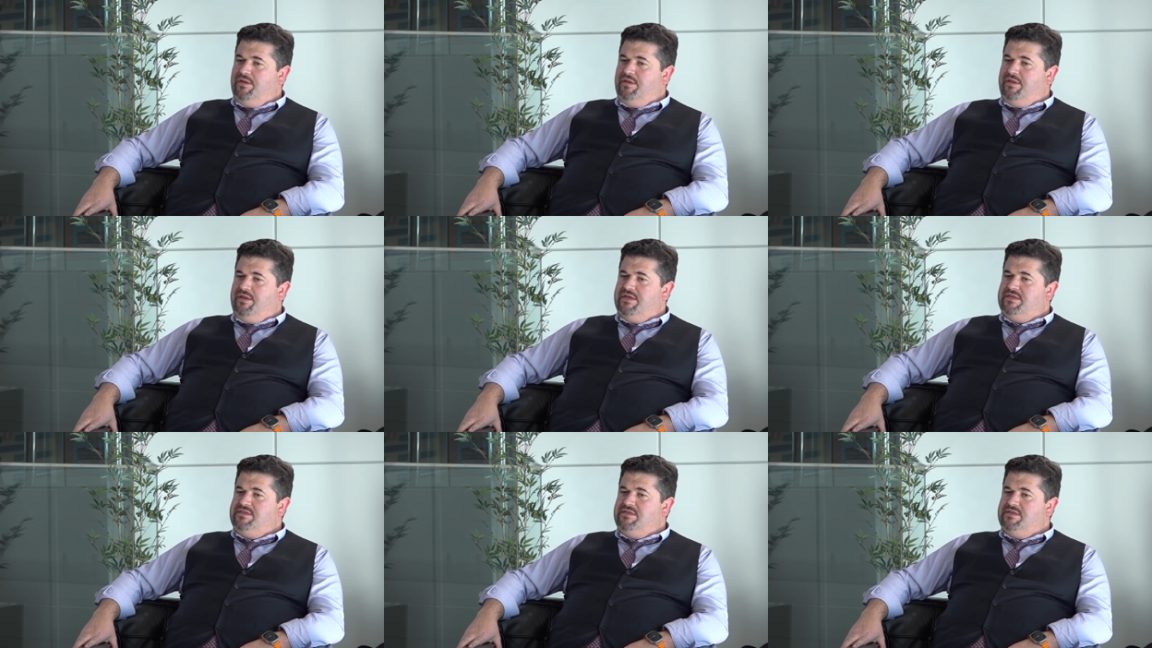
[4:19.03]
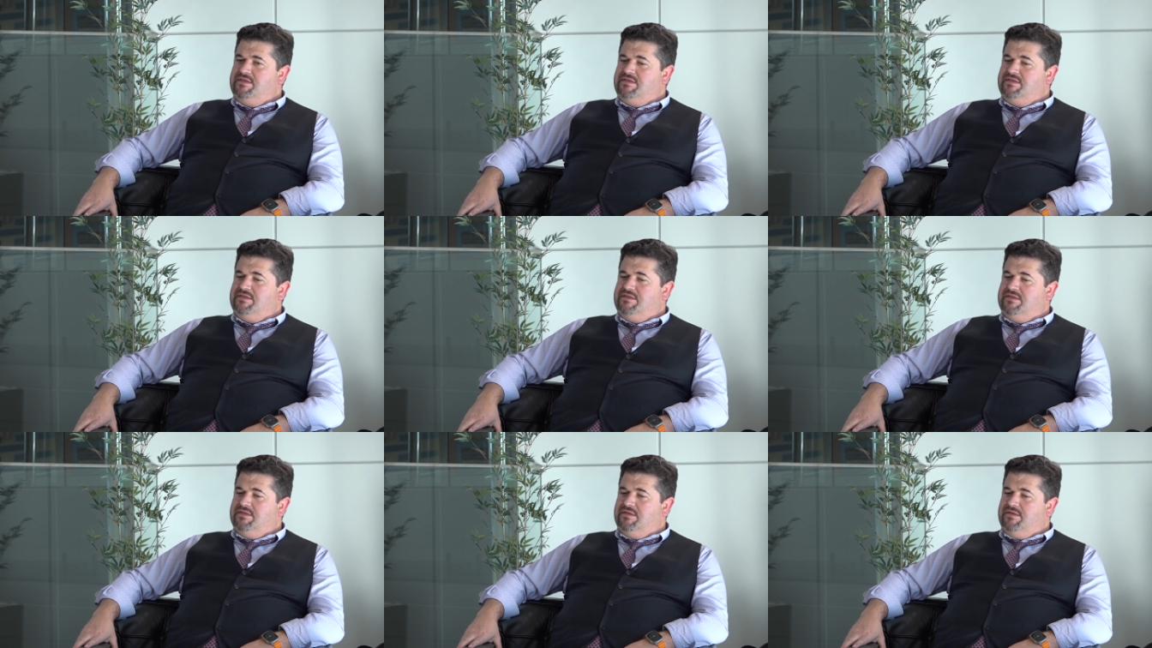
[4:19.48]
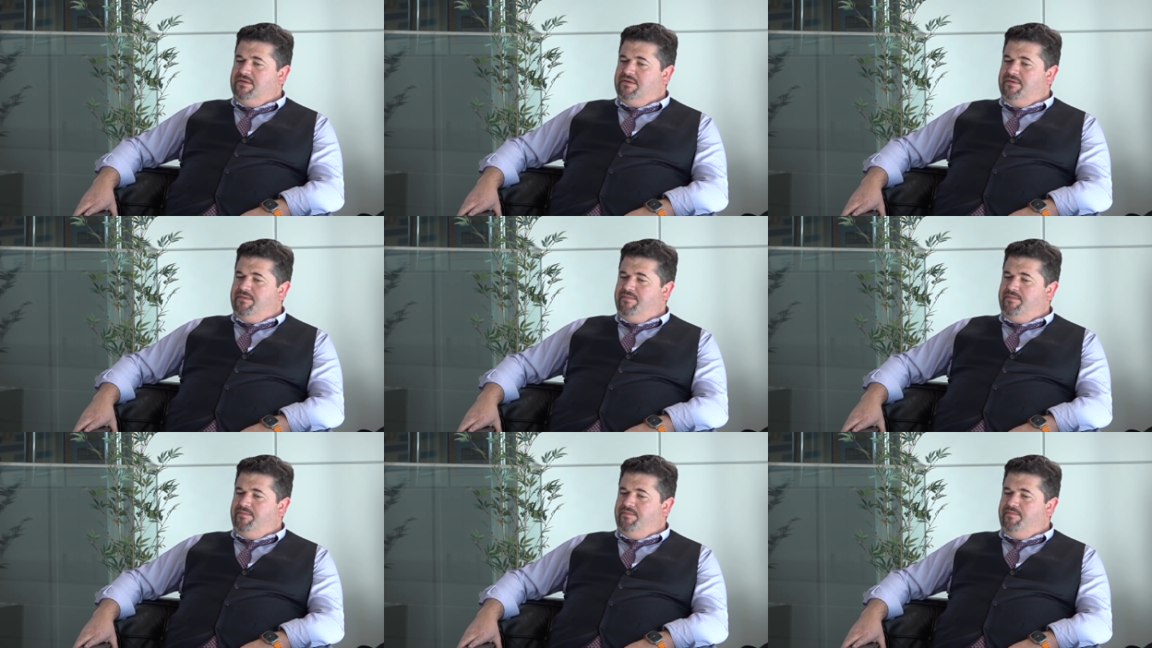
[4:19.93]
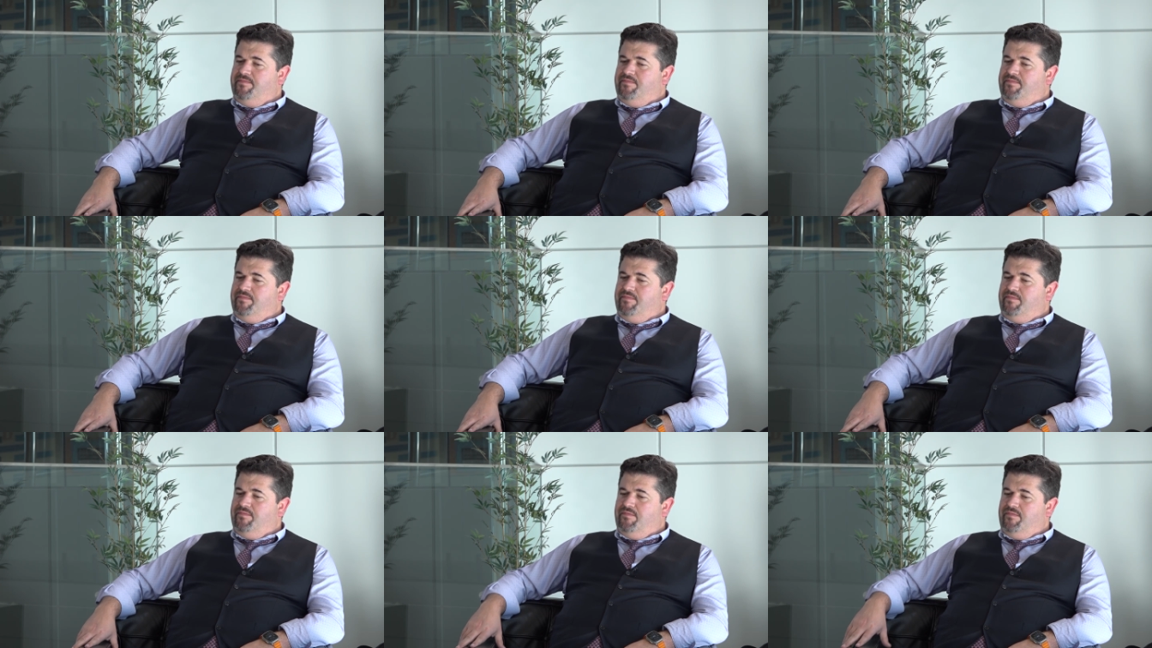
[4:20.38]
This is
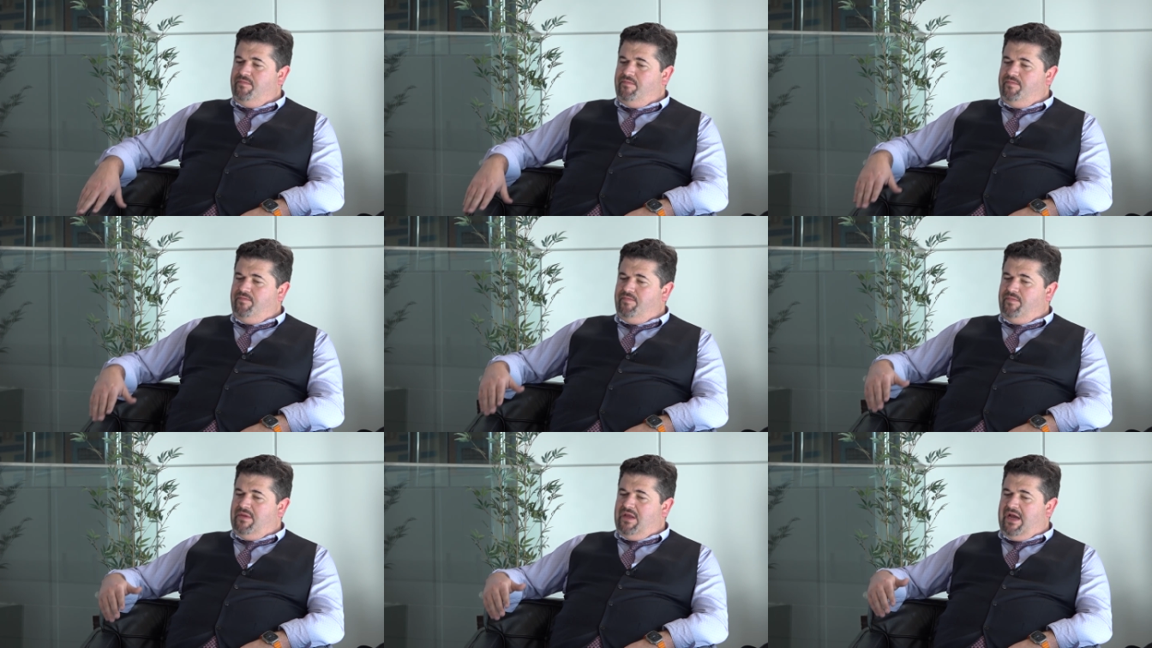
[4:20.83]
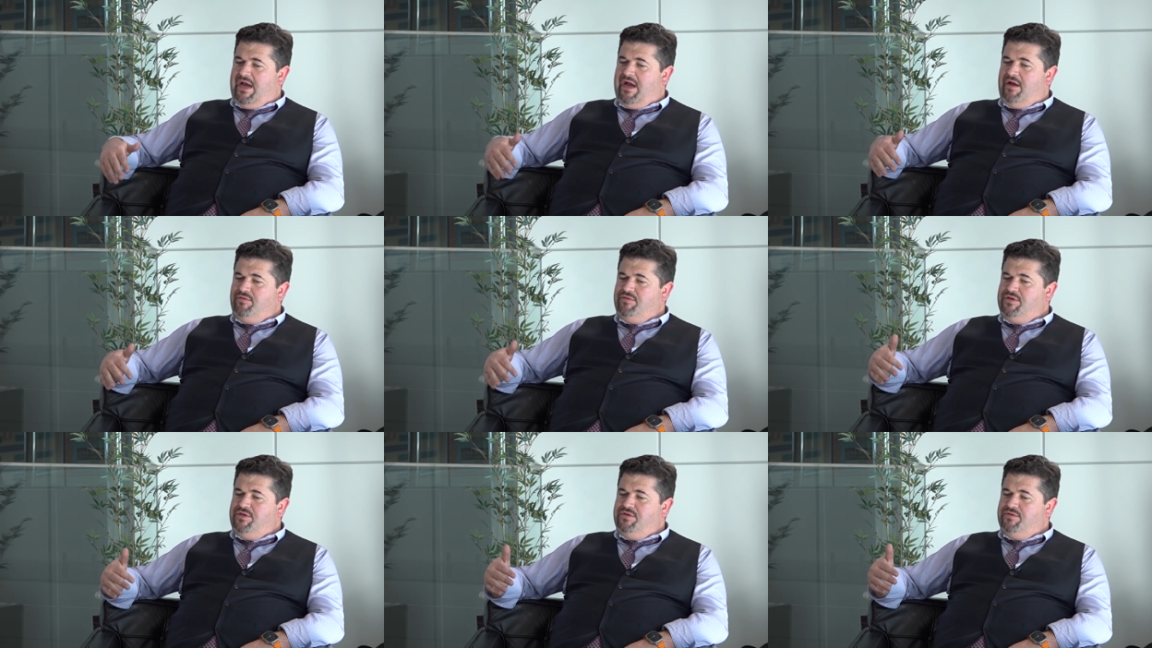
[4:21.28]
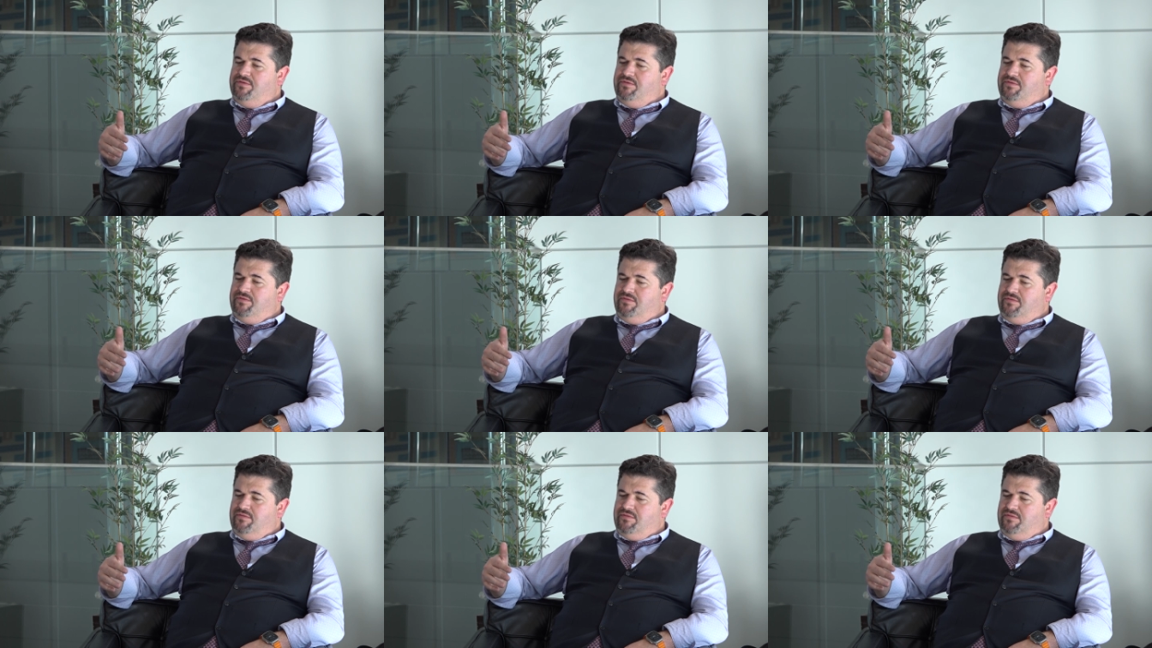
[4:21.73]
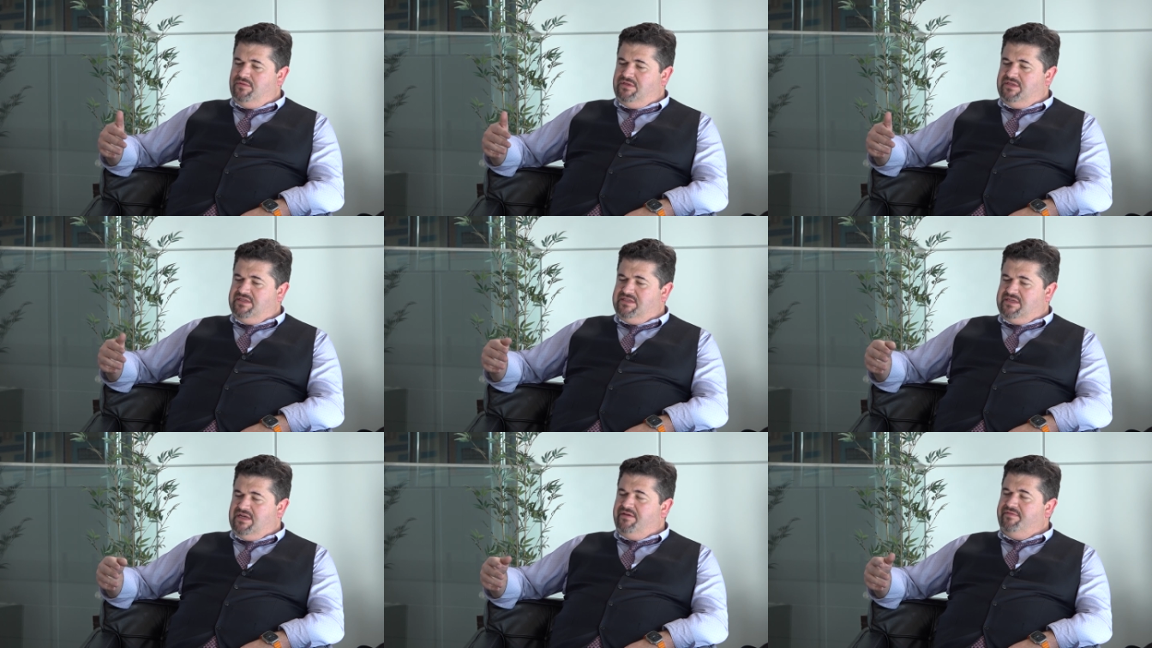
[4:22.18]
how do you
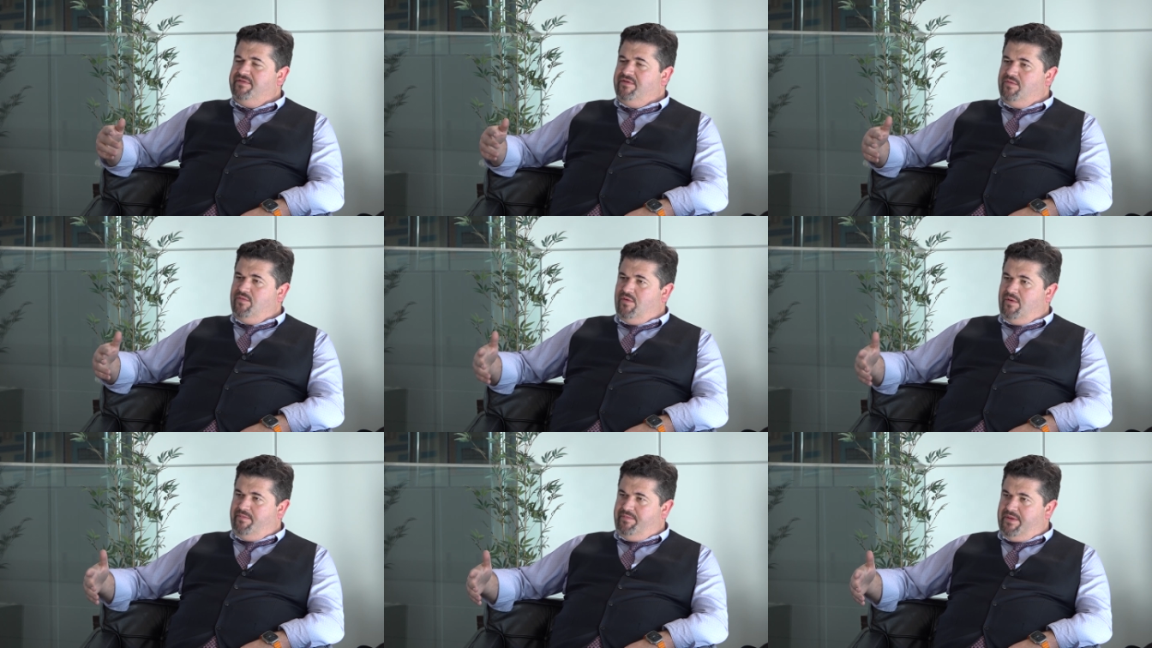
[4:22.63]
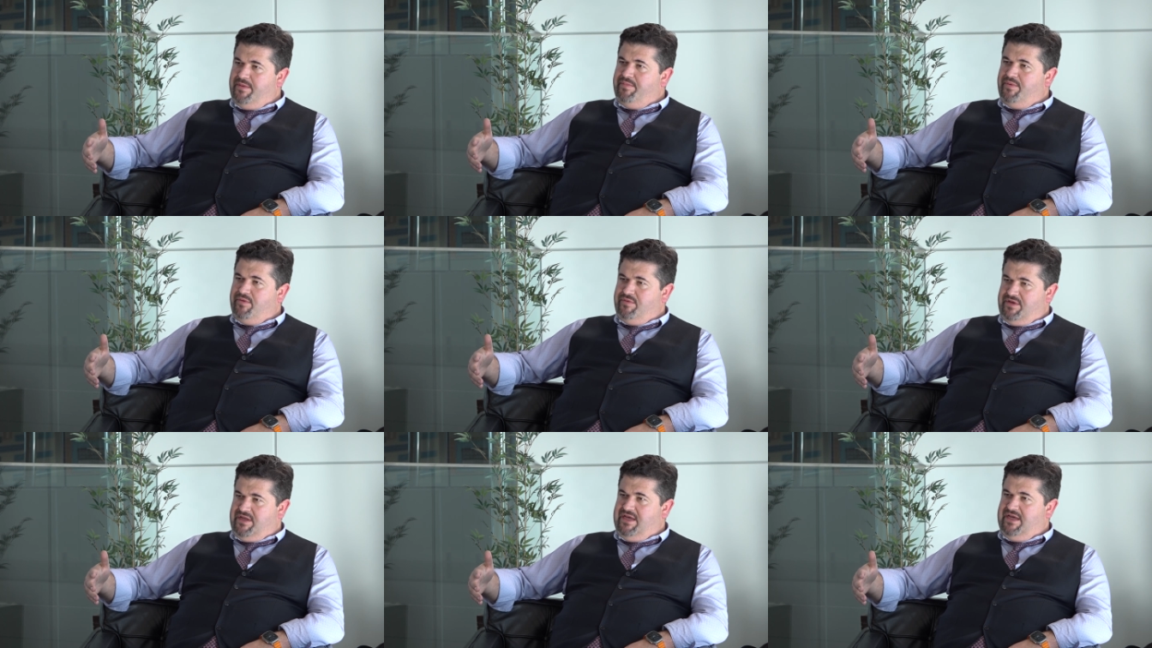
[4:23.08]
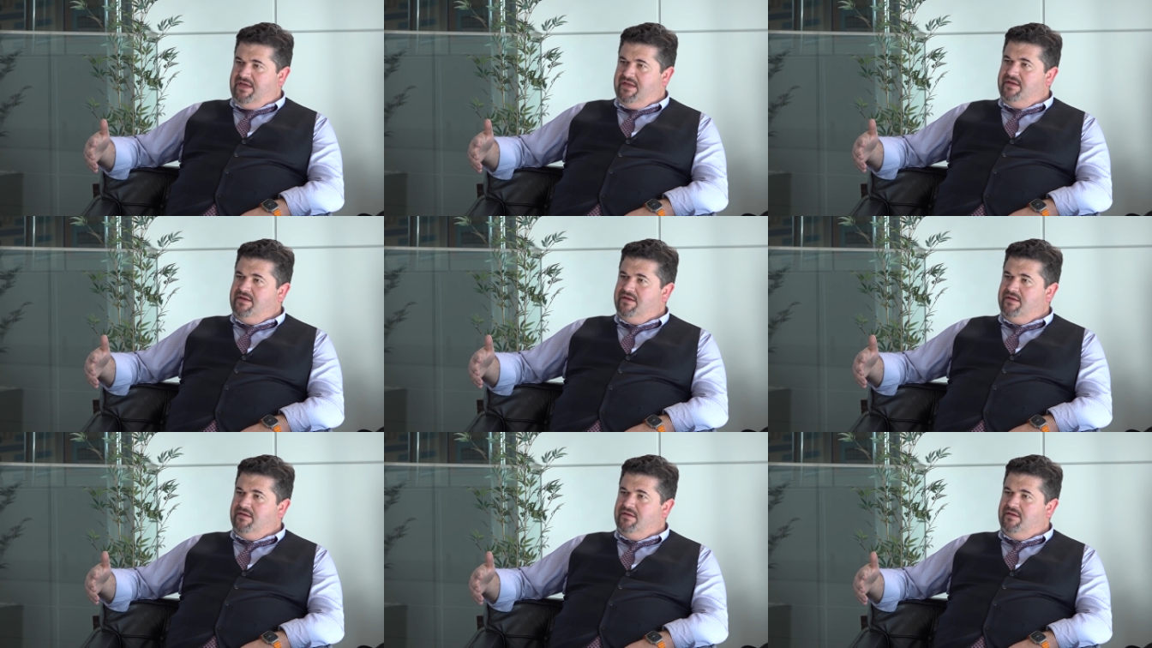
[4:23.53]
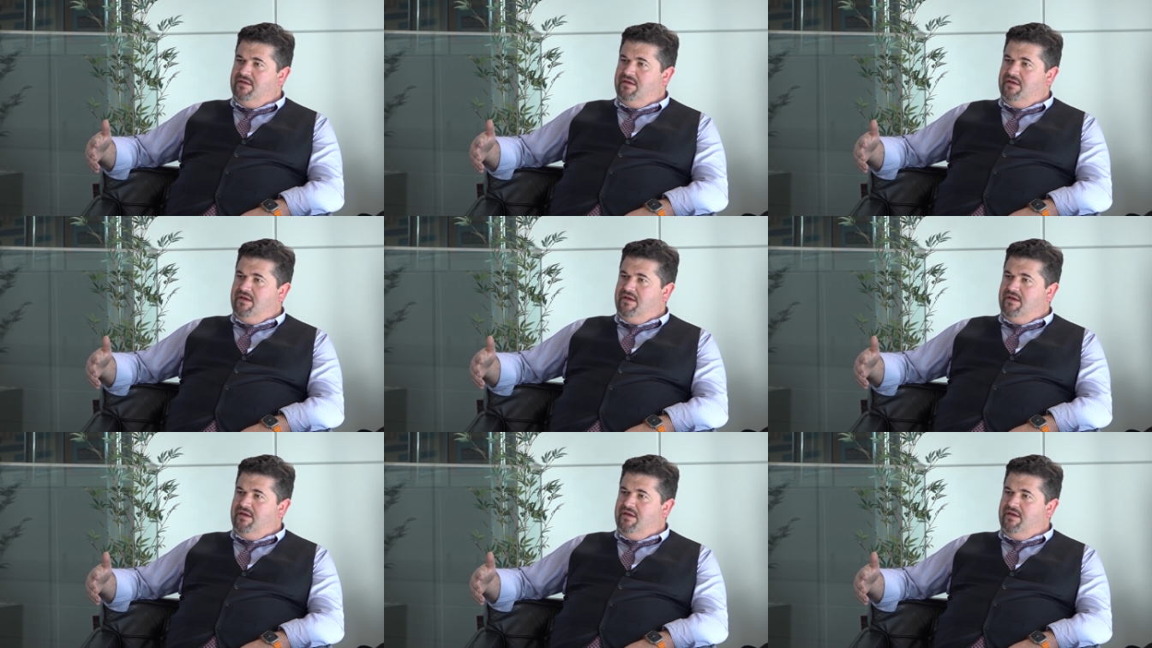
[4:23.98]
discover what people need mm-hmm.